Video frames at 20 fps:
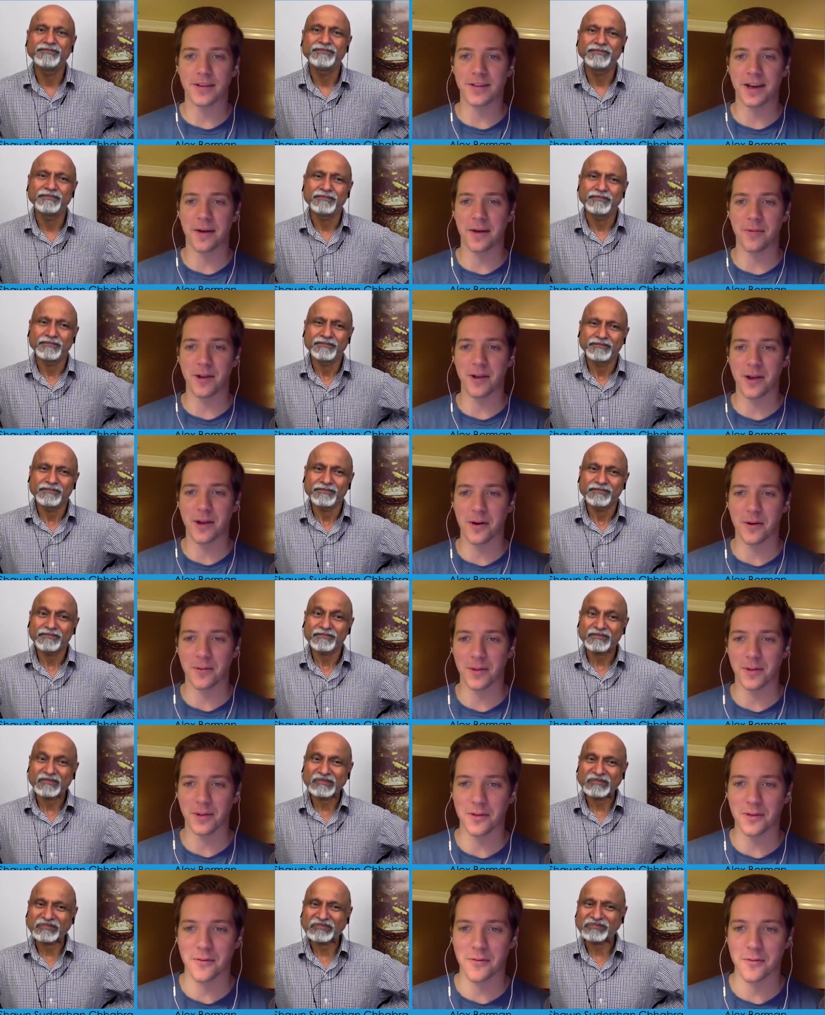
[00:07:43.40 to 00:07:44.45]
Speaker 1: time we go and we
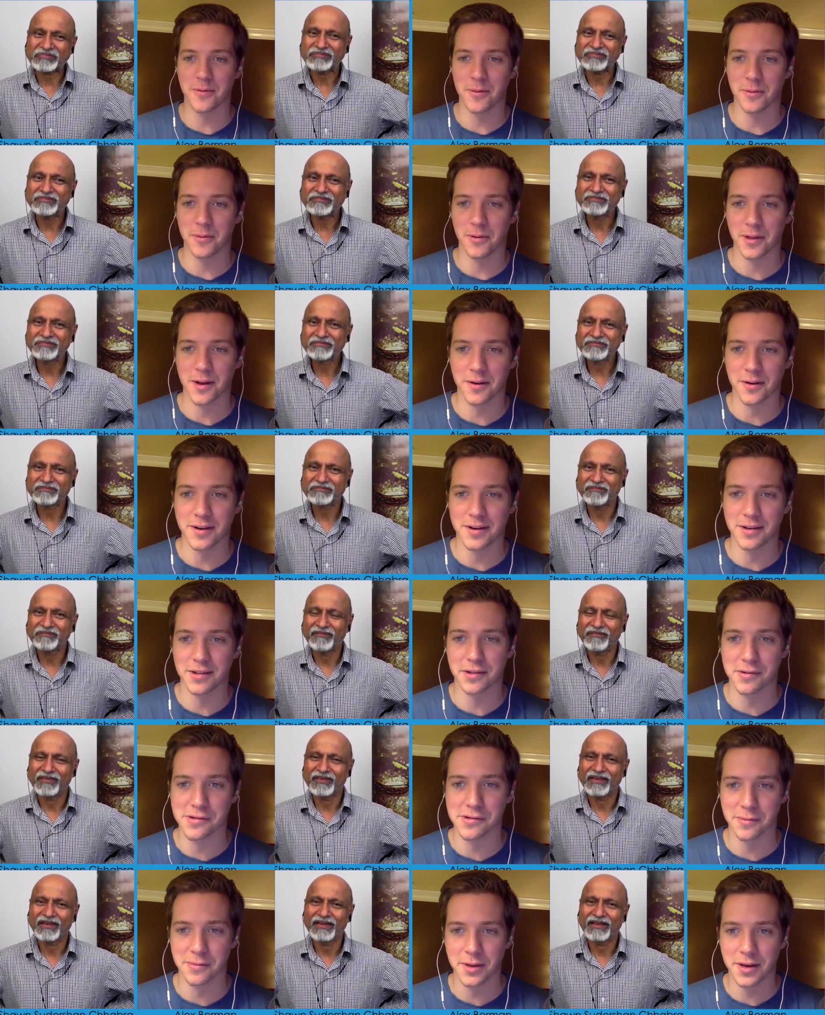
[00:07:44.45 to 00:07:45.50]
look for people that are into
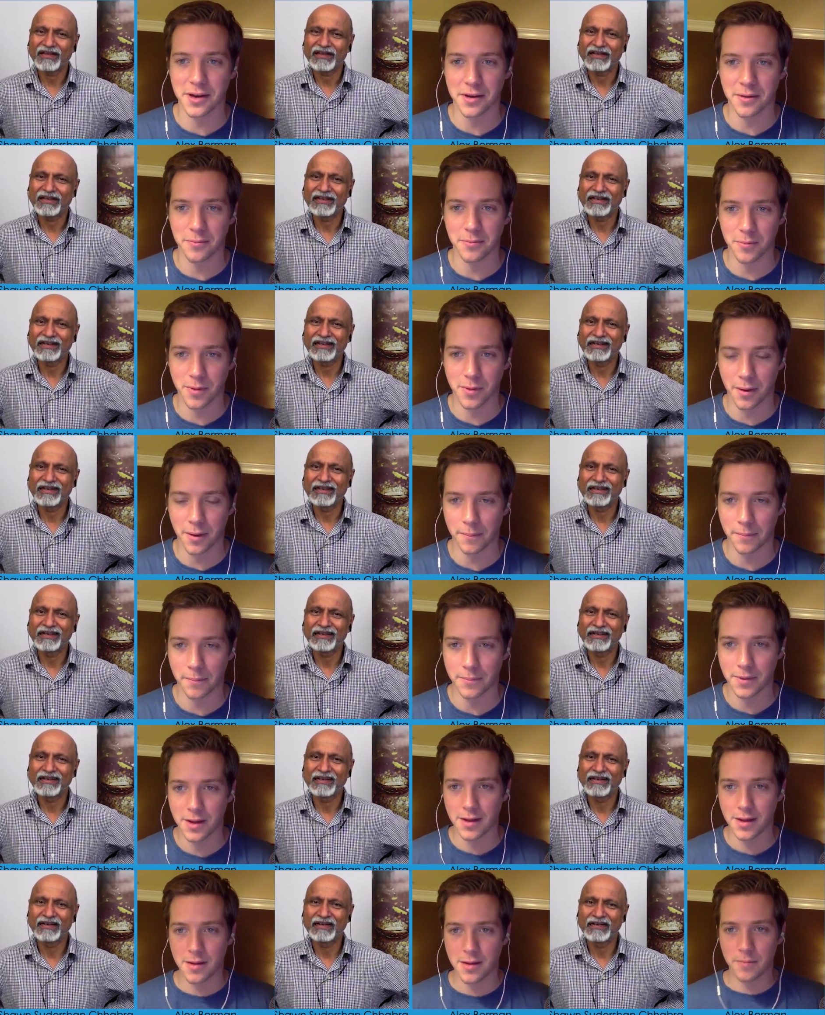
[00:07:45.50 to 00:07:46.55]
social media, um,
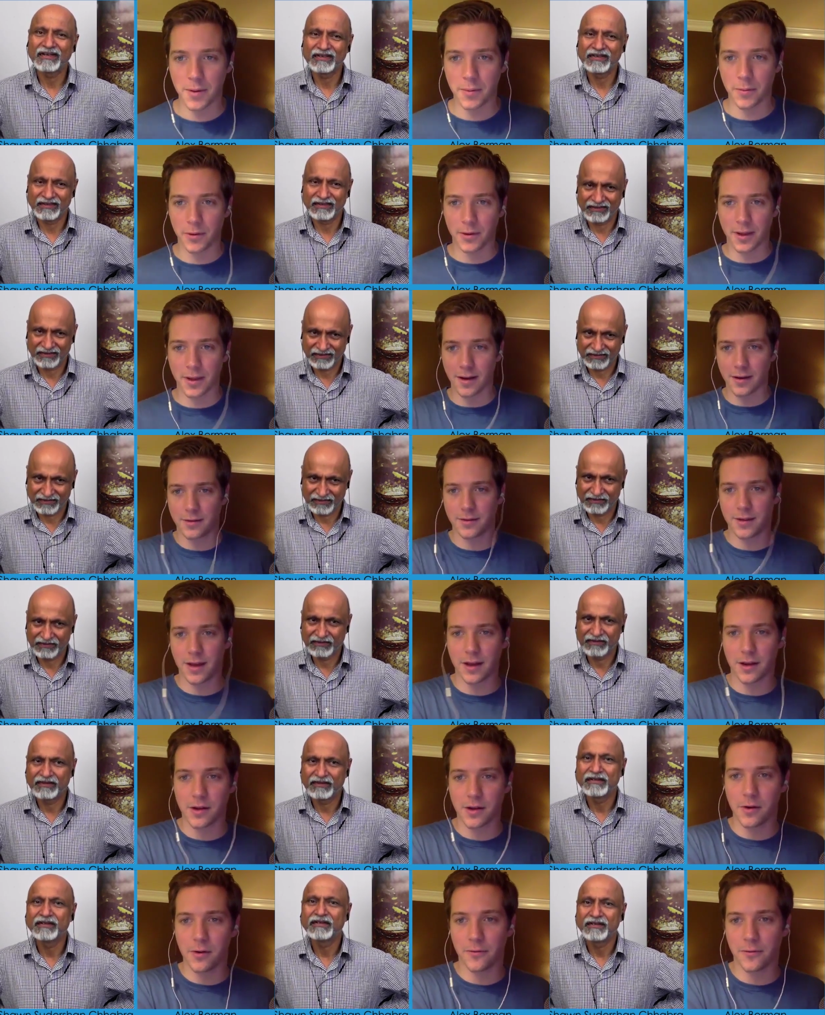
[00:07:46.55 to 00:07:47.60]
people that that
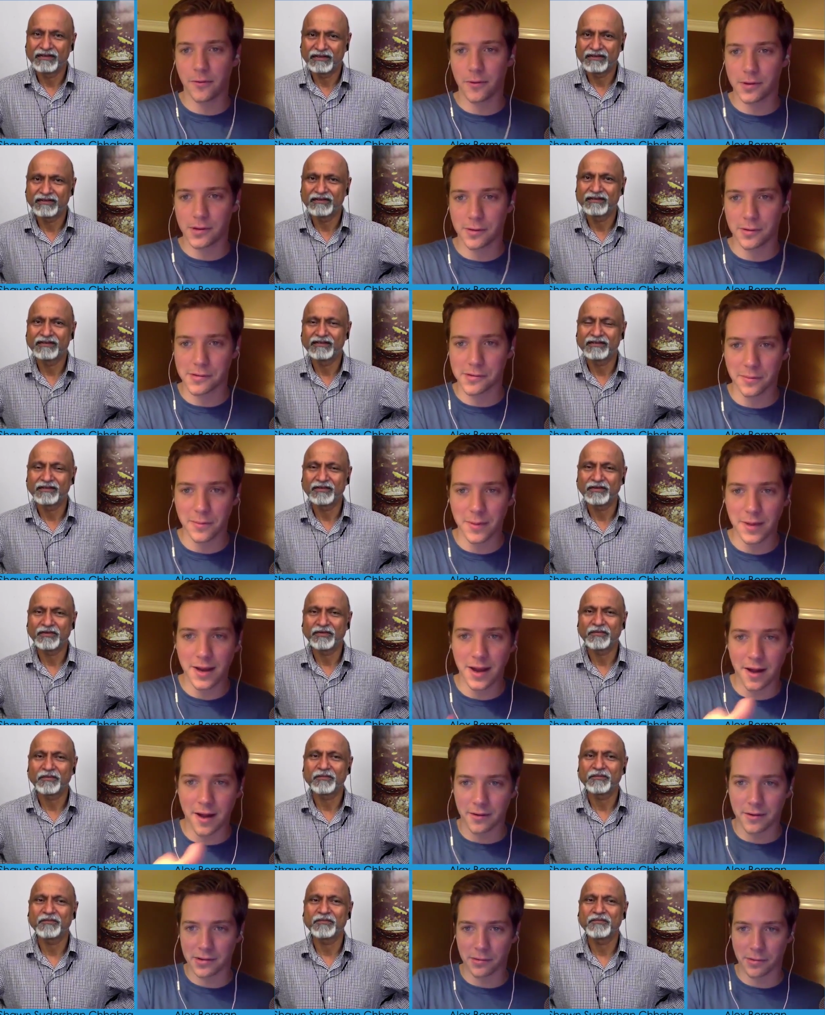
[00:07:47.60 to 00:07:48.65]
go for social media
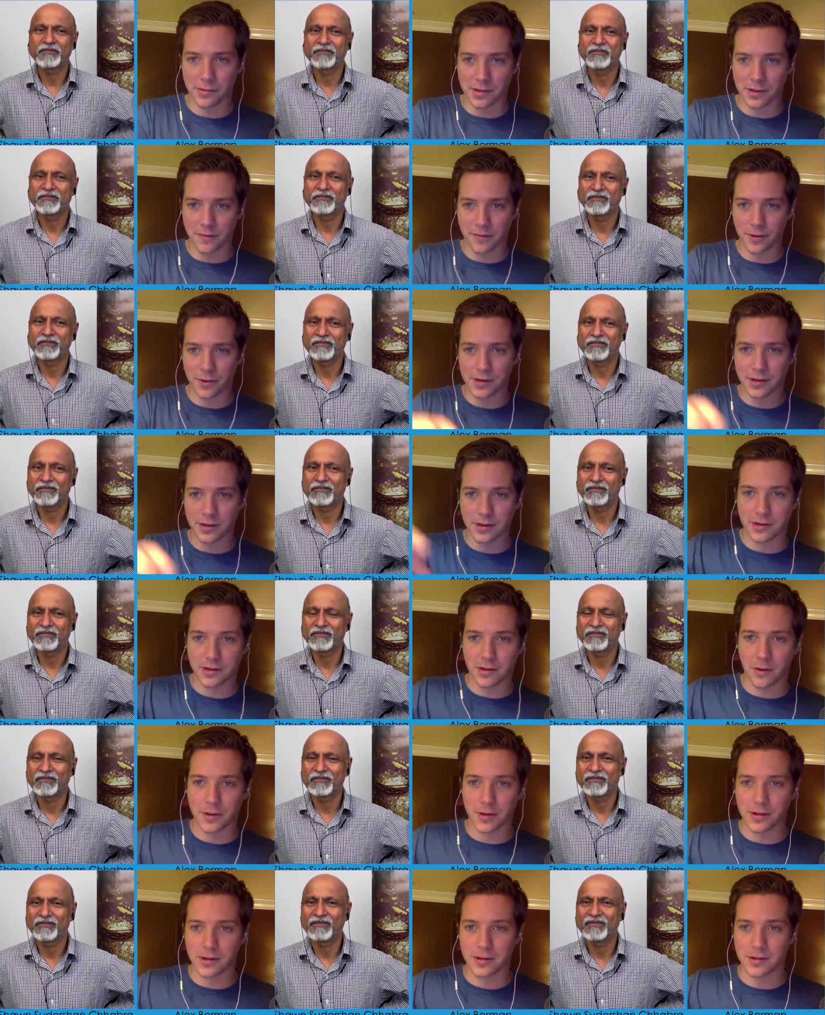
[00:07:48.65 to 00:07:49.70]
outsourcing, for instance,
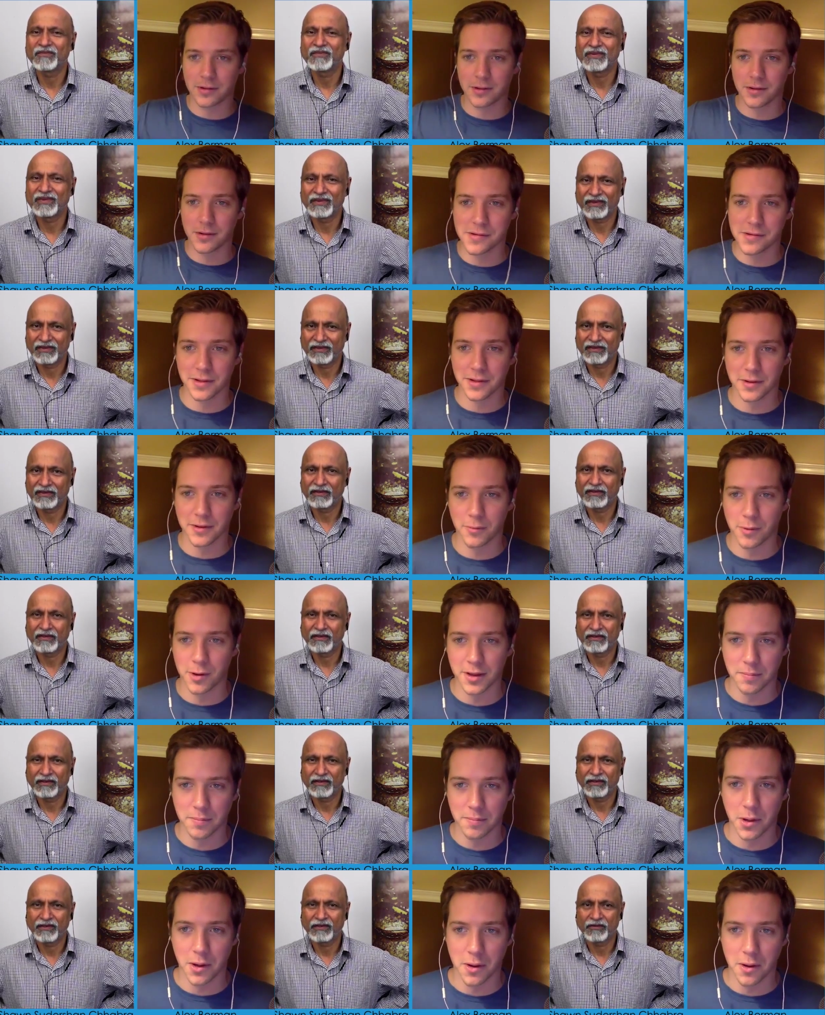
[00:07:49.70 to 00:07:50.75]
always usually want
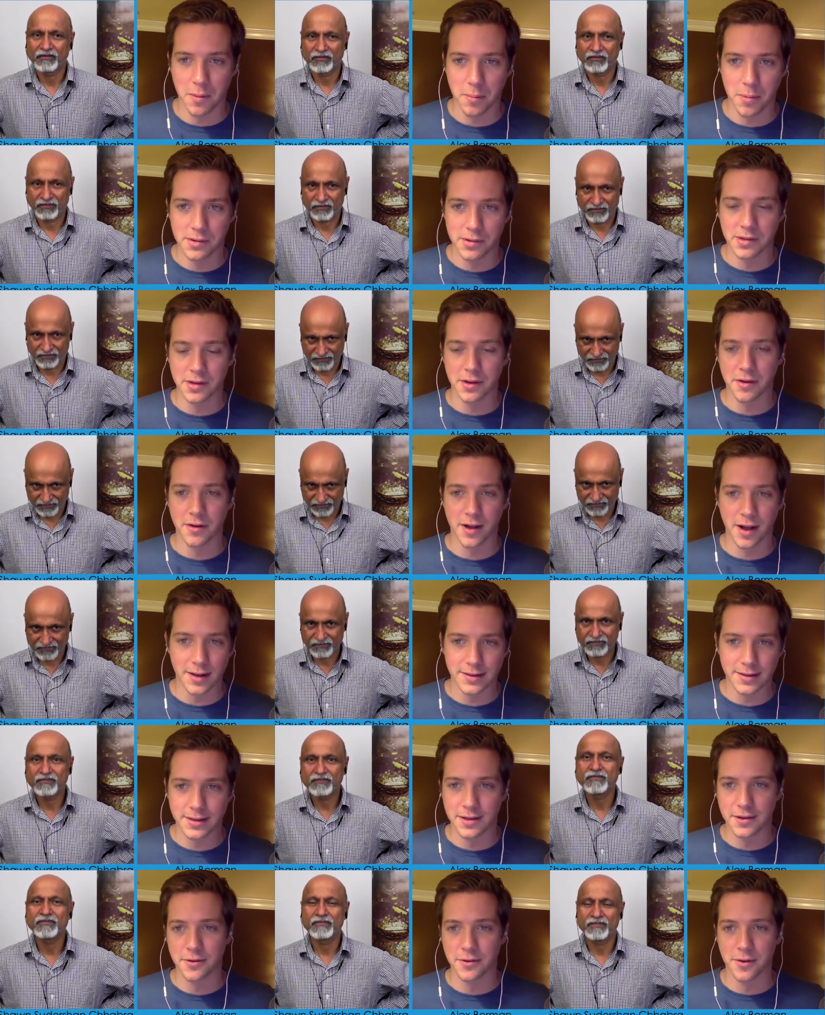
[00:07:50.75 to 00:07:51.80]
like blog posting or
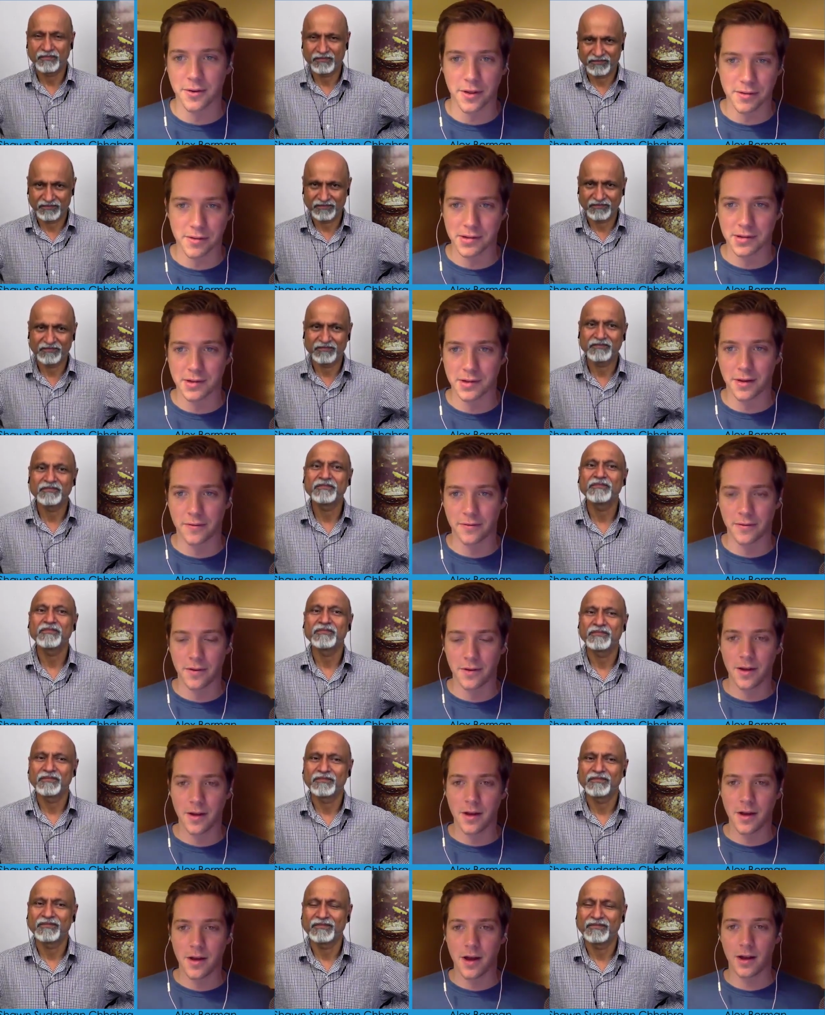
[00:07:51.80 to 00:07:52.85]
content or other stuff
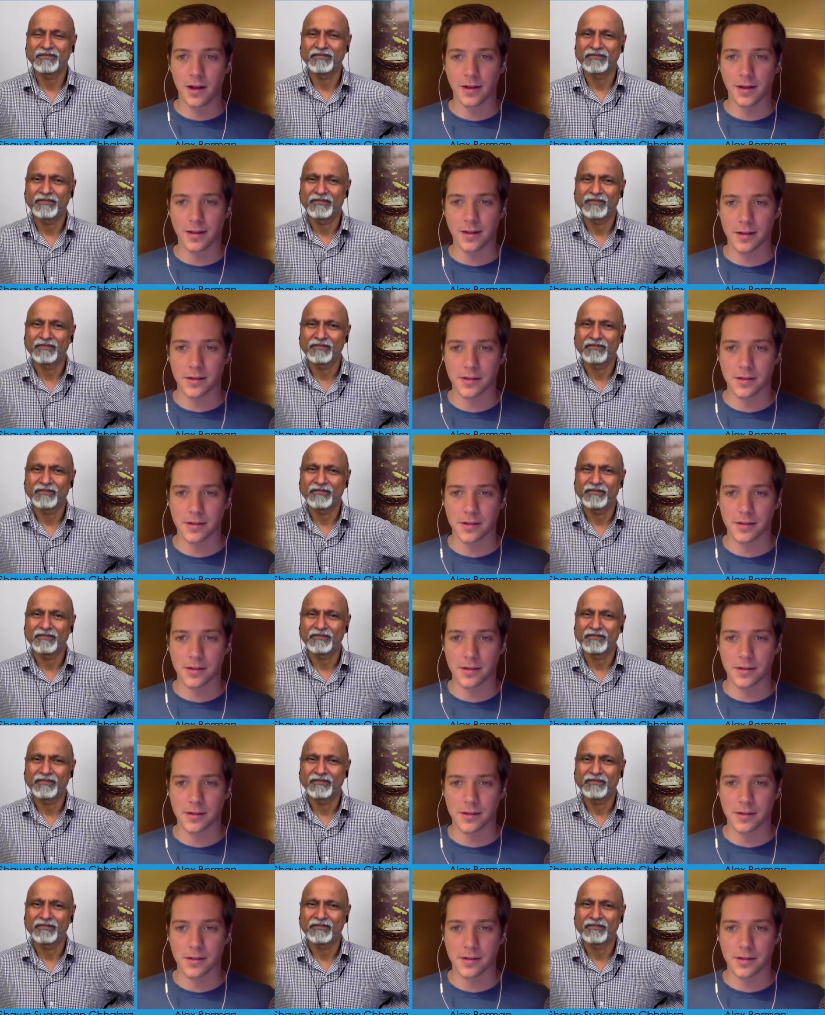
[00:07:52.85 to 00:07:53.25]
uh, like that.